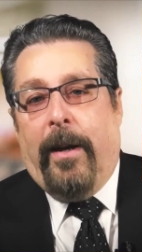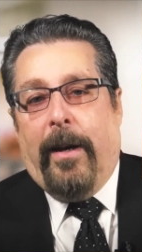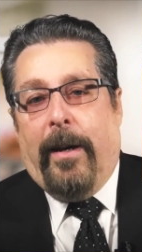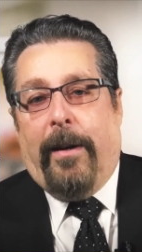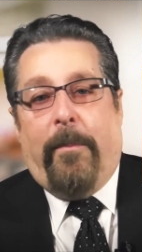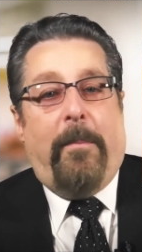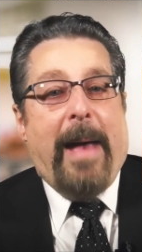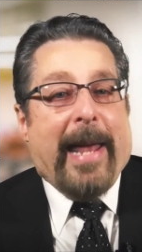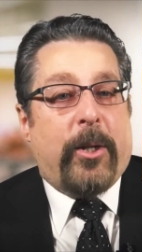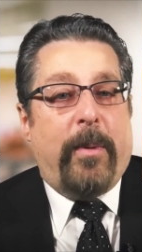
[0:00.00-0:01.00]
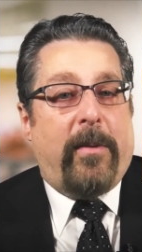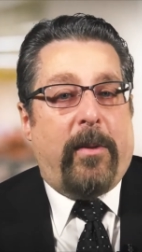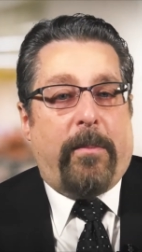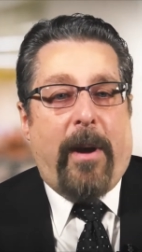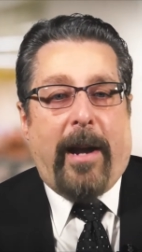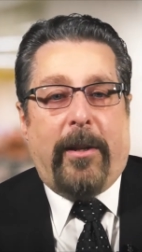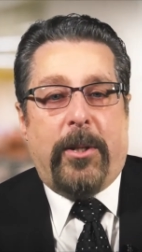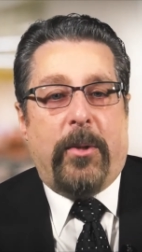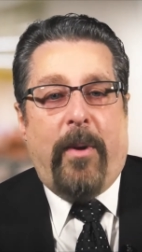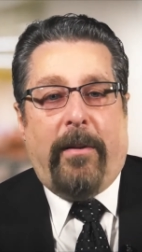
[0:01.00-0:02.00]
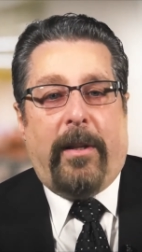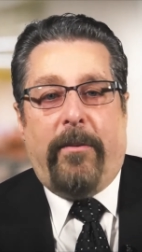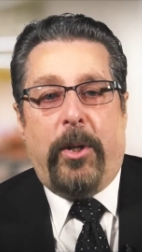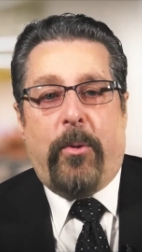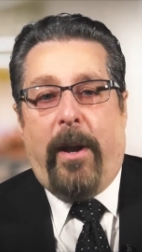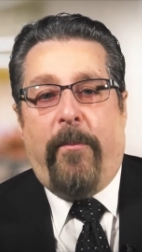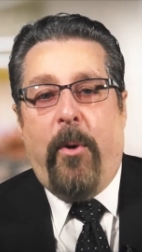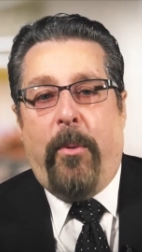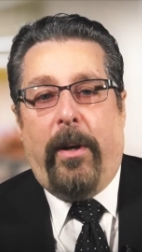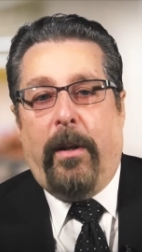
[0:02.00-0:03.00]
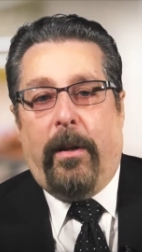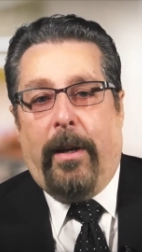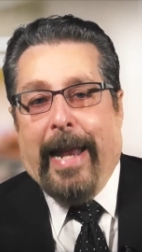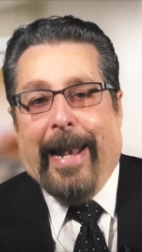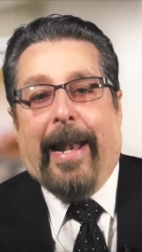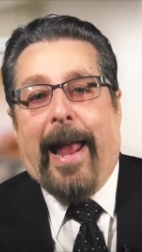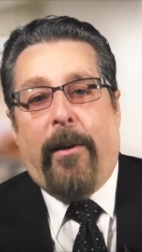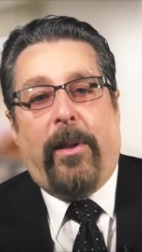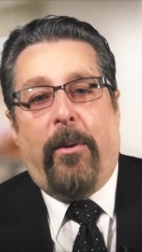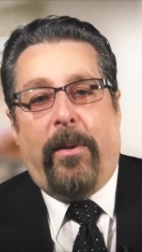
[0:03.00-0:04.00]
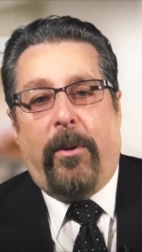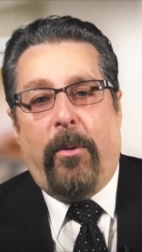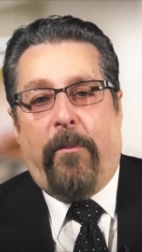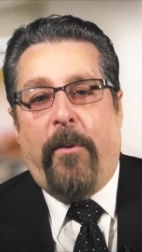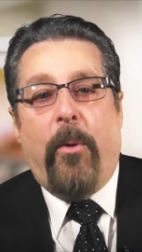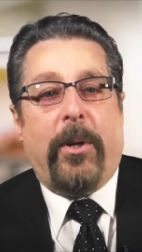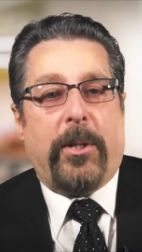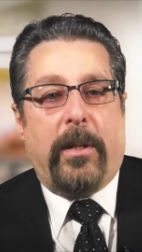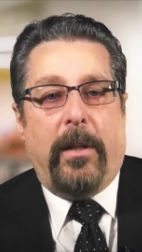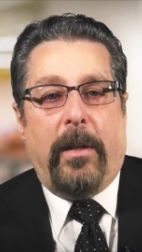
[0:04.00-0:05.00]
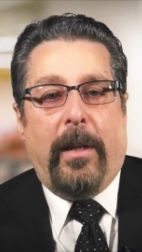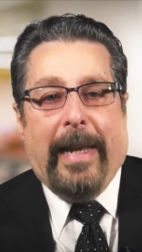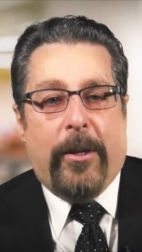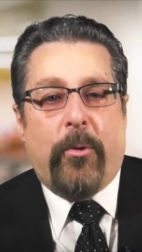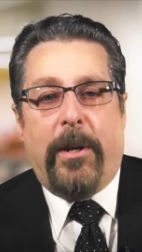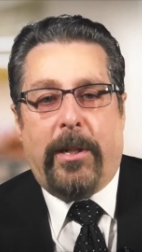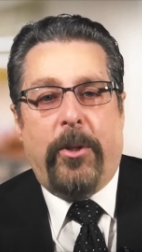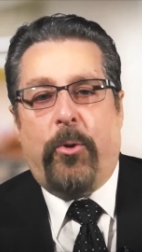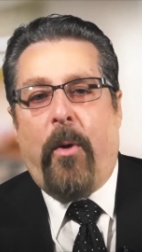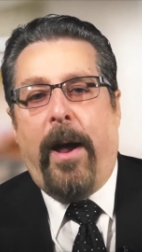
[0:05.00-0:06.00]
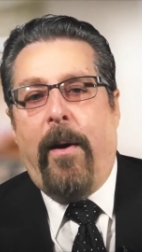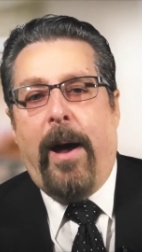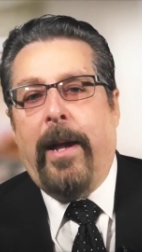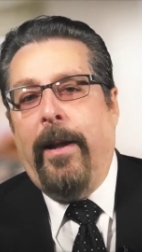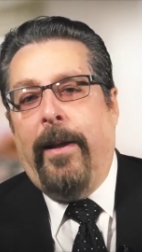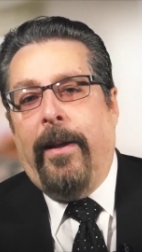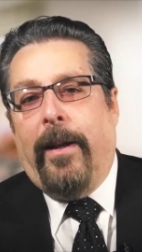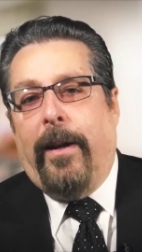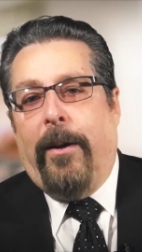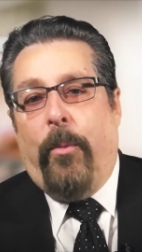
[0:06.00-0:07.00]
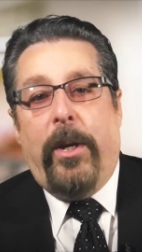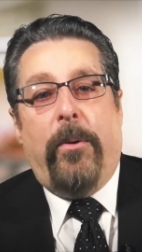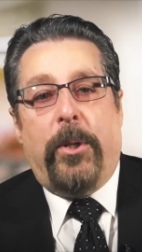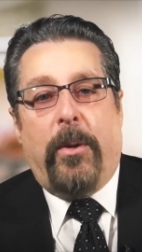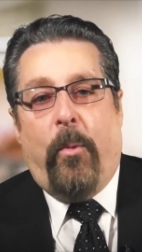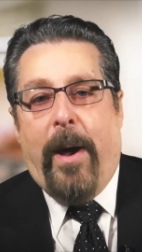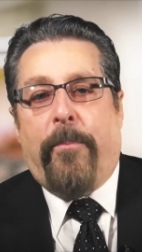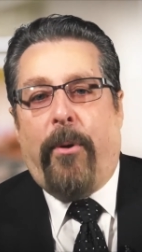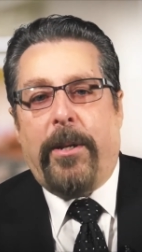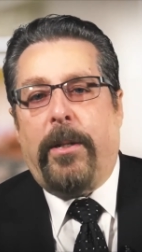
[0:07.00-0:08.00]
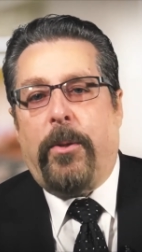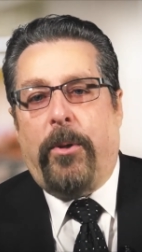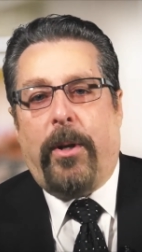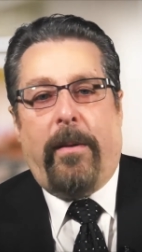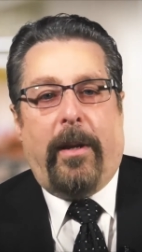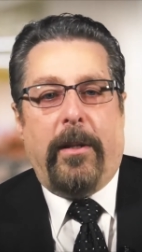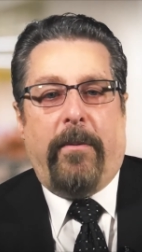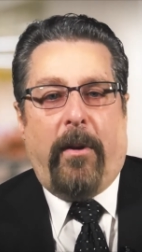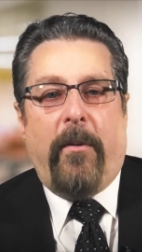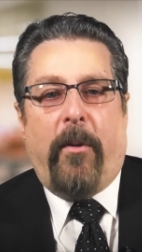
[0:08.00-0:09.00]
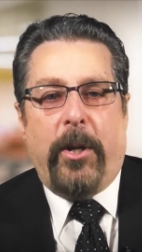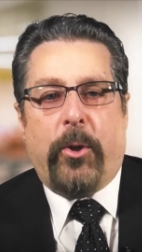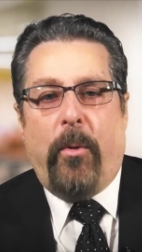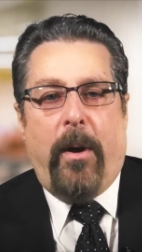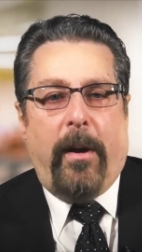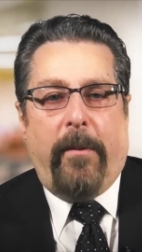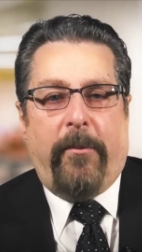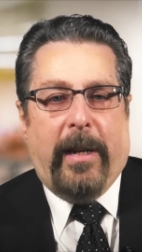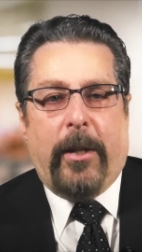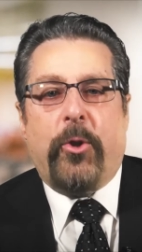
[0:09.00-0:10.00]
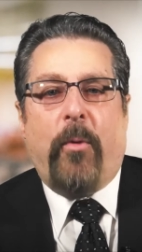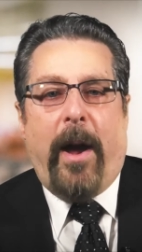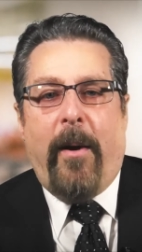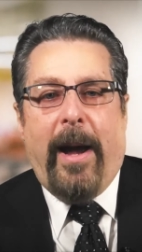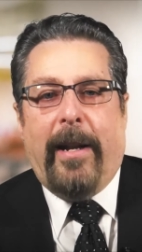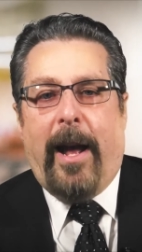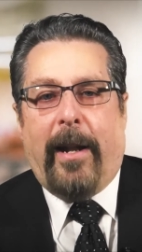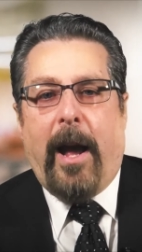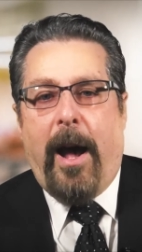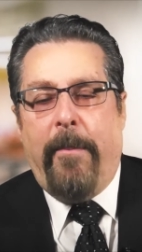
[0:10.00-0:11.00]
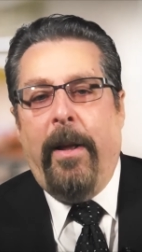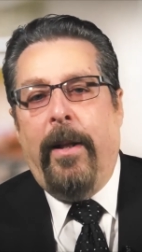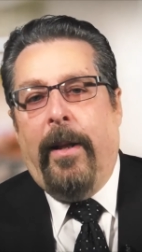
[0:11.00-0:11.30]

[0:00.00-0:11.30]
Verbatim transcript: Uh, management of the practice is relatively straightforward. Get it out there that your focus and interest is dry eye. Uh, we use a web presence, which I think is very, very strong, phoenixdryeye.com.